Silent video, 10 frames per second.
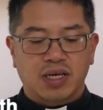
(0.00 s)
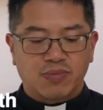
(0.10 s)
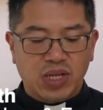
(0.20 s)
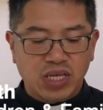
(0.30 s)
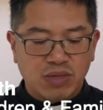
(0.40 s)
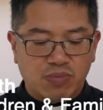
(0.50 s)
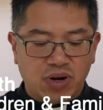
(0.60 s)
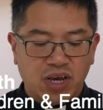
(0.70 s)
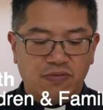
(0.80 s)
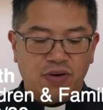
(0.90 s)
Please
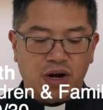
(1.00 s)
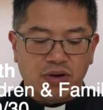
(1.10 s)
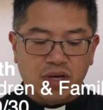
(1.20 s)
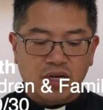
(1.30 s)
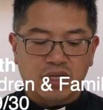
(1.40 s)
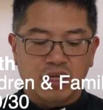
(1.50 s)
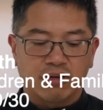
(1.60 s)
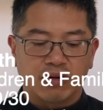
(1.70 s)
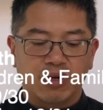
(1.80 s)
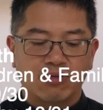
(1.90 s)
pray for our young
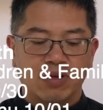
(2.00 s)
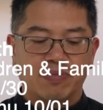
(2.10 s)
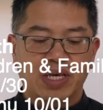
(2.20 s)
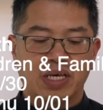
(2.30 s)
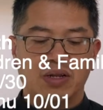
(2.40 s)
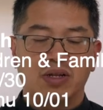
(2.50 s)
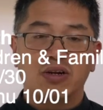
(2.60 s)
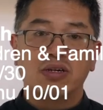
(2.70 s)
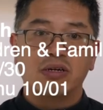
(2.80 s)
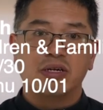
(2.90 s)
children who will be
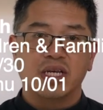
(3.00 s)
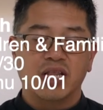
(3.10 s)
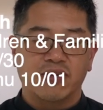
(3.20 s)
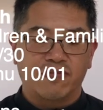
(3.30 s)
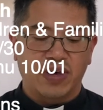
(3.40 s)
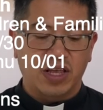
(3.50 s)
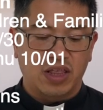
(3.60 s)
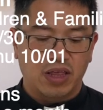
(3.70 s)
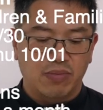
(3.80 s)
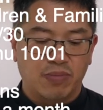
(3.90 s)
nurtured in the faith
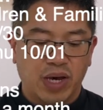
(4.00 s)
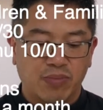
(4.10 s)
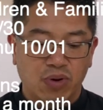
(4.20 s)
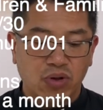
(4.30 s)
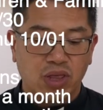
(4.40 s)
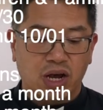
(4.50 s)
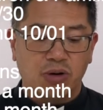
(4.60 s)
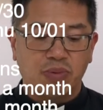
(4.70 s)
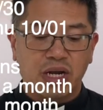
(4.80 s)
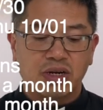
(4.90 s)
by both our
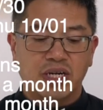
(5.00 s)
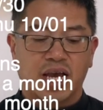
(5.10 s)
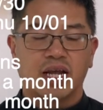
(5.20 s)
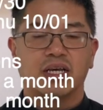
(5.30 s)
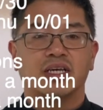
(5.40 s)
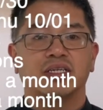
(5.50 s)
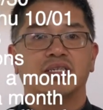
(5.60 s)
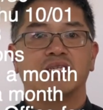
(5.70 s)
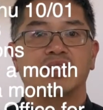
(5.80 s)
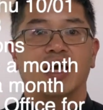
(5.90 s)
parish
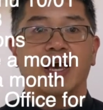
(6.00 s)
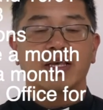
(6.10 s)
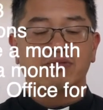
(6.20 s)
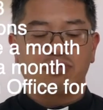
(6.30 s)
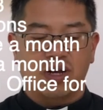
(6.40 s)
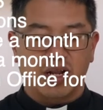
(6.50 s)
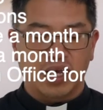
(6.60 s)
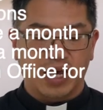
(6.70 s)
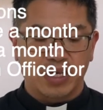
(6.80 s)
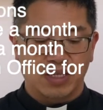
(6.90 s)
catechists as
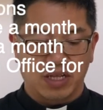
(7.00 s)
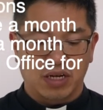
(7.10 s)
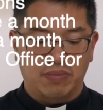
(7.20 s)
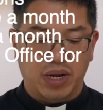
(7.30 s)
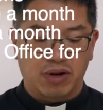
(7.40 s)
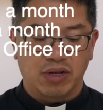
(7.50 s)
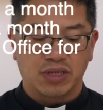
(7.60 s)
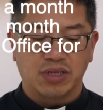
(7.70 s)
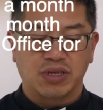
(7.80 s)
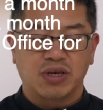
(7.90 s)
well as their parents.
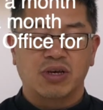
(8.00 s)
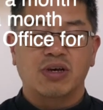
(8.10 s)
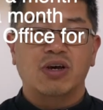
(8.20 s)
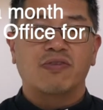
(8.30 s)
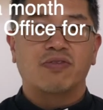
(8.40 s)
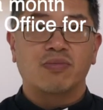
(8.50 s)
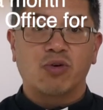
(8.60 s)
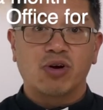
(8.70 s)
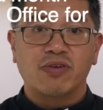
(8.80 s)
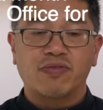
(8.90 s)
For
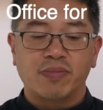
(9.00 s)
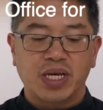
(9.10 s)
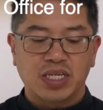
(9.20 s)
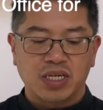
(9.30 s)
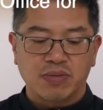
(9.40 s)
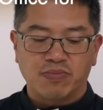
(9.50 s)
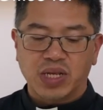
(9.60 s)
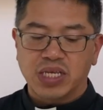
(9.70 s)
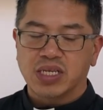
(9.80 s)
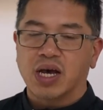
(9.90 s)
more information,
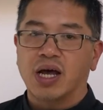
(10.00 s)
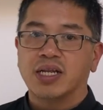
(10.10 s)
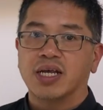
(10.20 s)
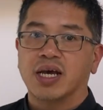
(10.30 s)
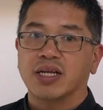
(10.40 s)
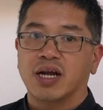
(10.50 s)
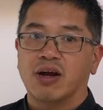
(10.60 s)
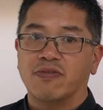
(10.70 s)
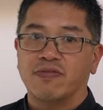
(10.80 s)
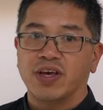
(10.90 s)
please contact
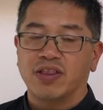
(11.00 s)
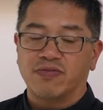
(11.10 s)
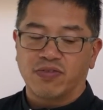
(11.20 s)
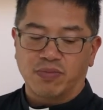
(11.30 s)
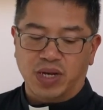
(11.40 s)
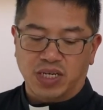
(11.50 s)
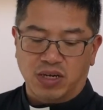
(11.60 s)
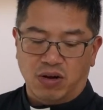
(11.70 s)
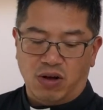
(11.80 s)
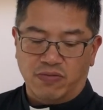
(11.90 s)
our Faith
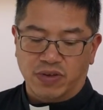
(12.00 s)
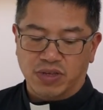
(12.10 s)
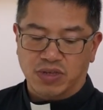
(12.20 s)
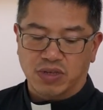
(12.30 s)
Formation office.